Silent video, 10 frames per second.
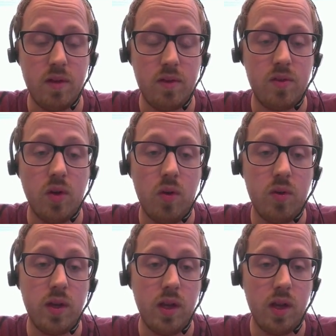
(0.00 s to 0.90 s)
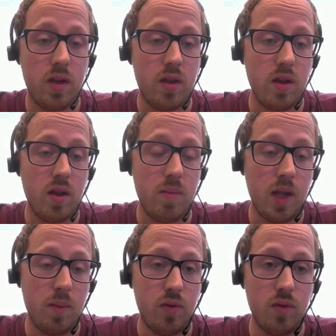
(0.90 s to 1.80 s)
to only
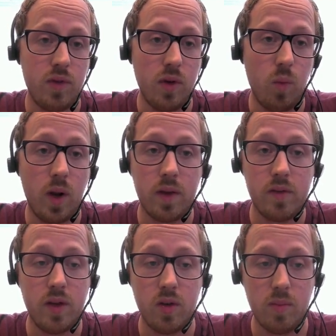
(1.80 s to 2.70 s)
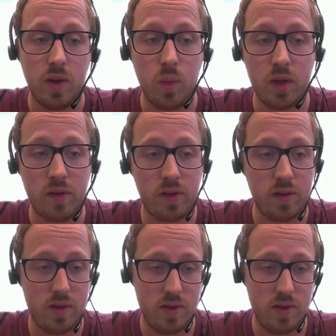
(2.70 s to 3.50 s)
be able to view one genome at once.